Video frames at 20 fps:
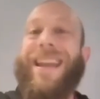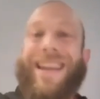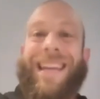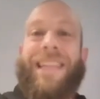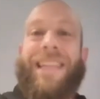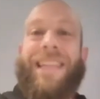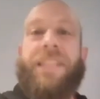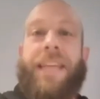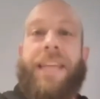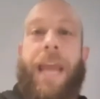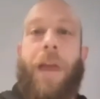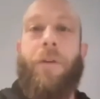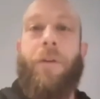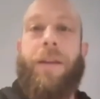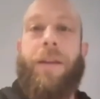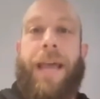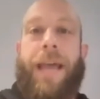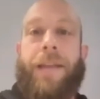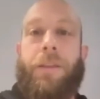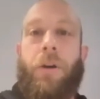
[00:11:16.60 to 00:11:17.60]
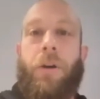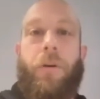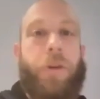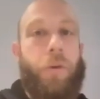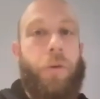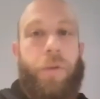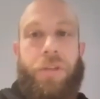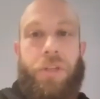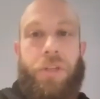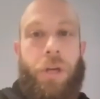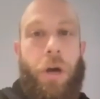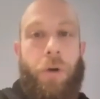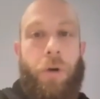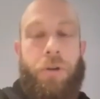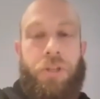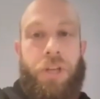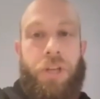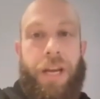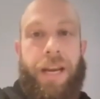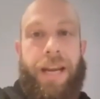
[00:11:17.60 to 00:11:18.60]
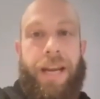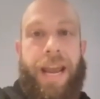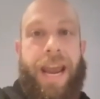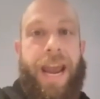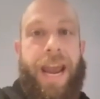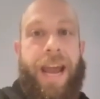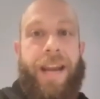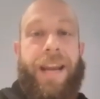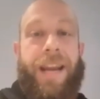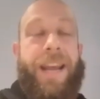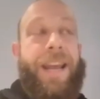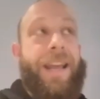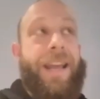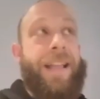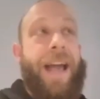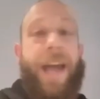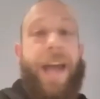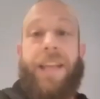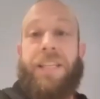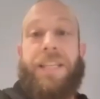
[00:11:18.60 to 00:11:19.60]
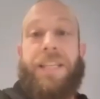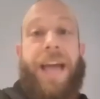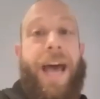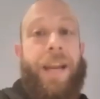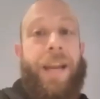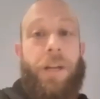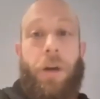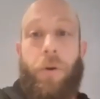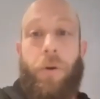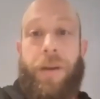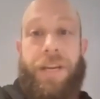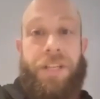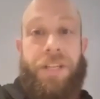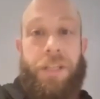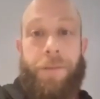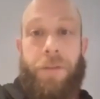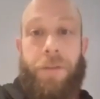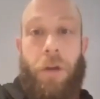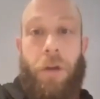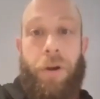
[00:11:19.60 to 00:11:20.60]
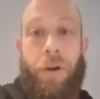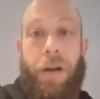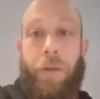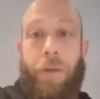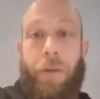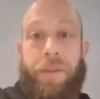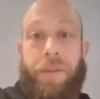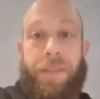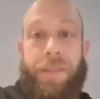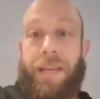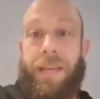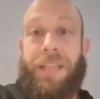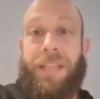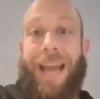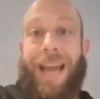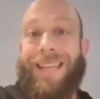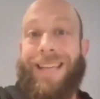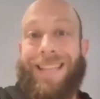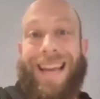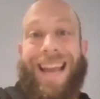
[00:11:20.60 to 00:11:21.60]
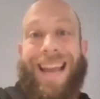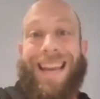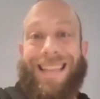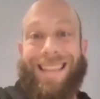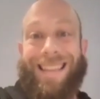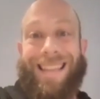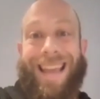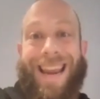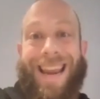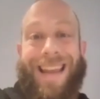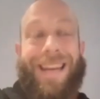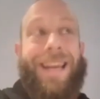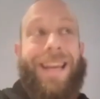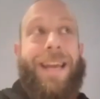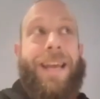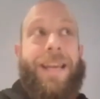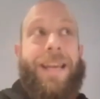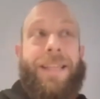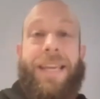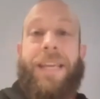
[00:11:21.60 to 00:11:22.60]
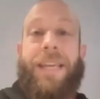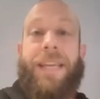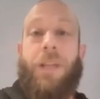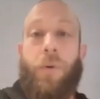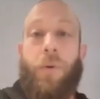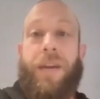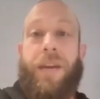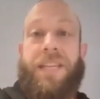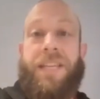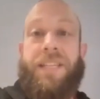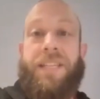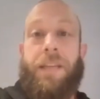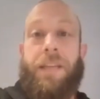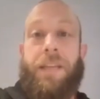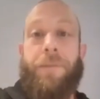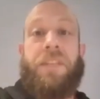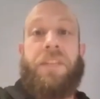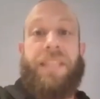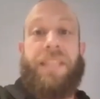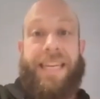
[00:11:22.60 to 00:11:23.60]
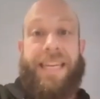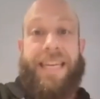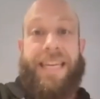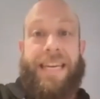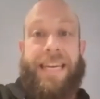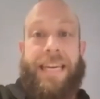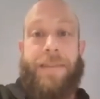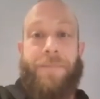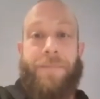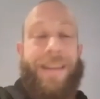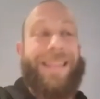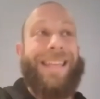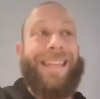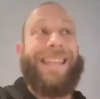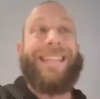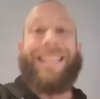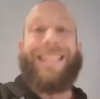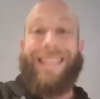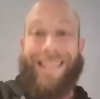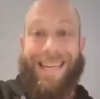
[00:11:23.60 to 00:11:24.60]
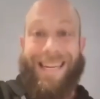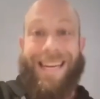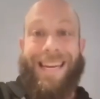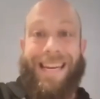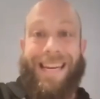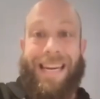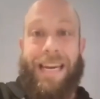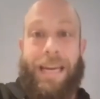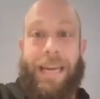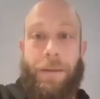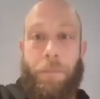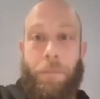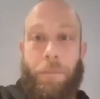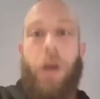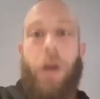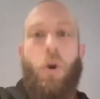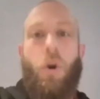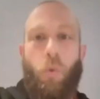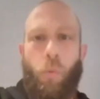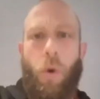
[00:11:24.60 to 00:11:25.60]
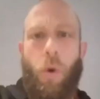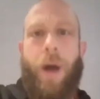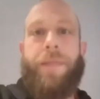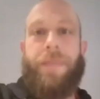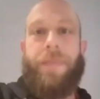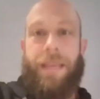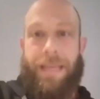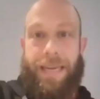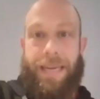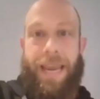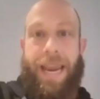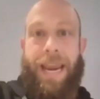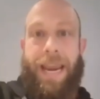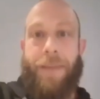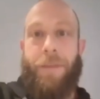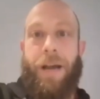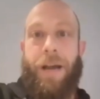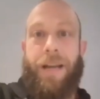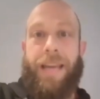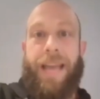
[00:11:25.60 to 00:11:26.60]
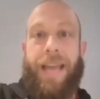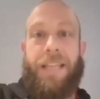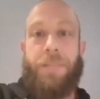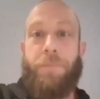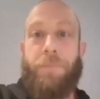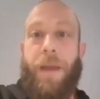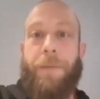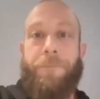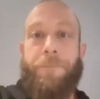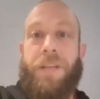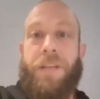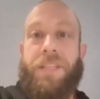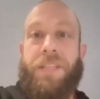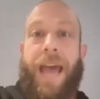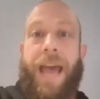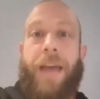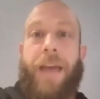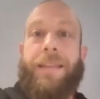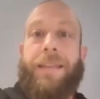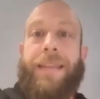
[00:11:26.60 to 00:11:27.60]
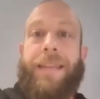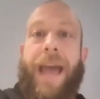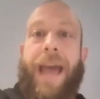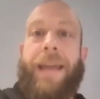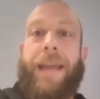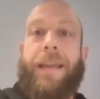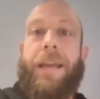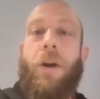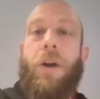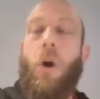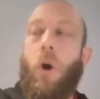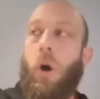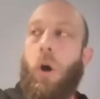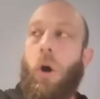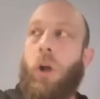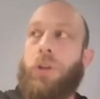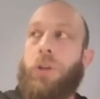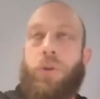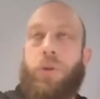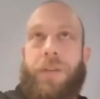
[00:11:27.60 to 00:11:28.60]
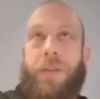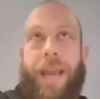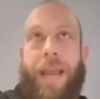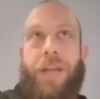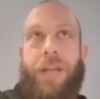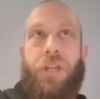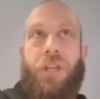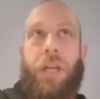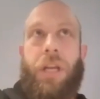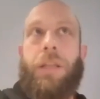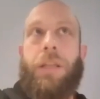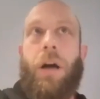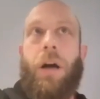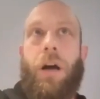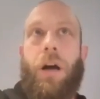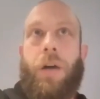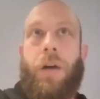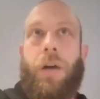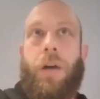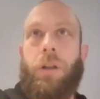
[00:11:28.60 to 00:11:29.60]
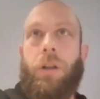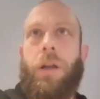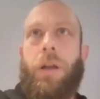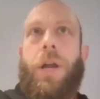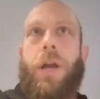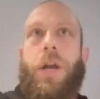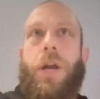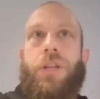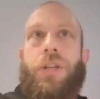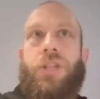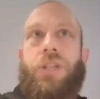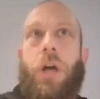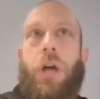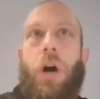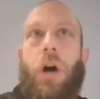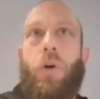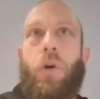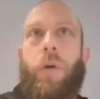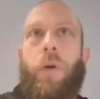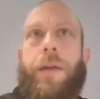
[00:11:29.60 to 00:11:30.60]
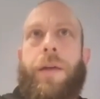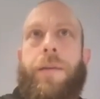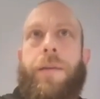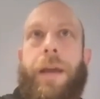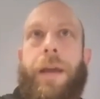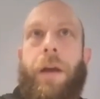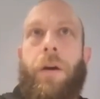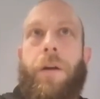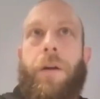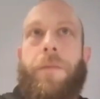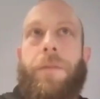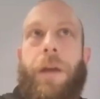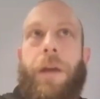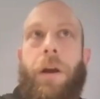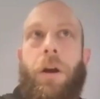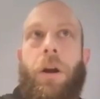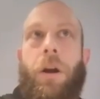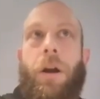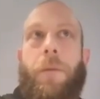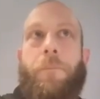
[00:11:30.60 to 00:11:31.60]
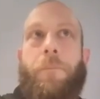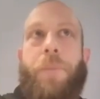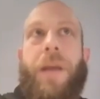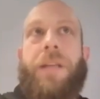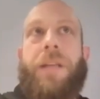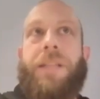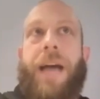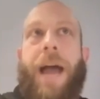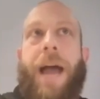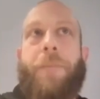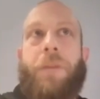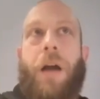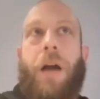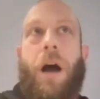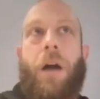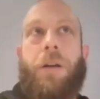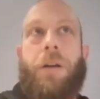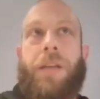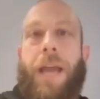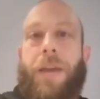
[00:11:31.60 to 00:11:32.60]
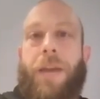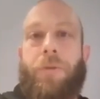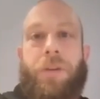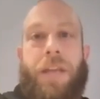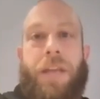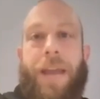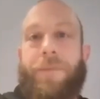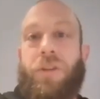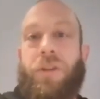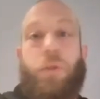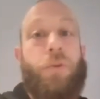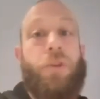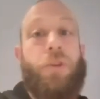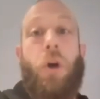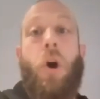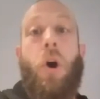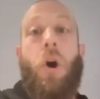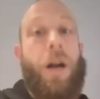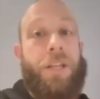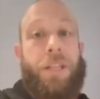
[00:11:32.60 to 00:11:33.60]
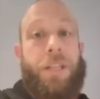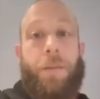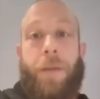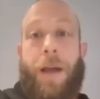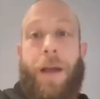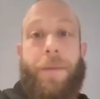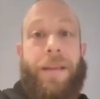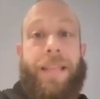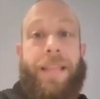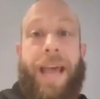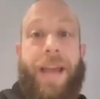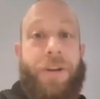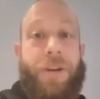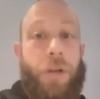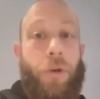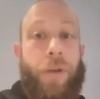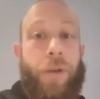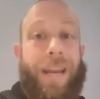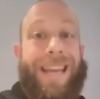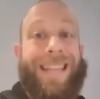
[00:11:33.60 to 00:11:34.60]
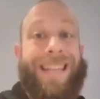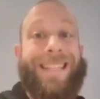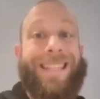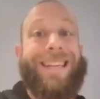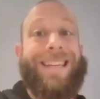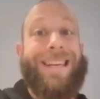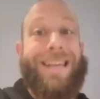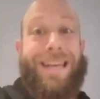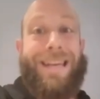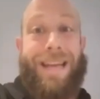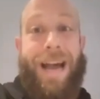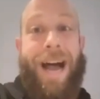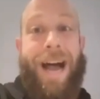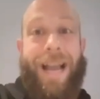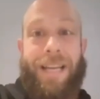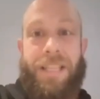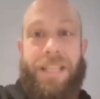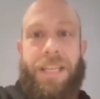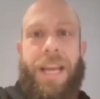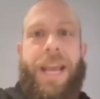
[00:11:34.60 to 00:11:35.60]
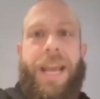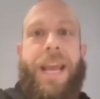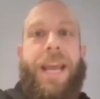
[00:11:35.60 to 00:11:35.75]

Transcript: He's carried that though into his coaching, and that is not a cohesive unit. And when things got tight late, the cohesive team, the team won the game against Memphis. That that altercation in the huddle so their their big time guard Kendrick Davis, who is awesome. I mean, that dude is nice.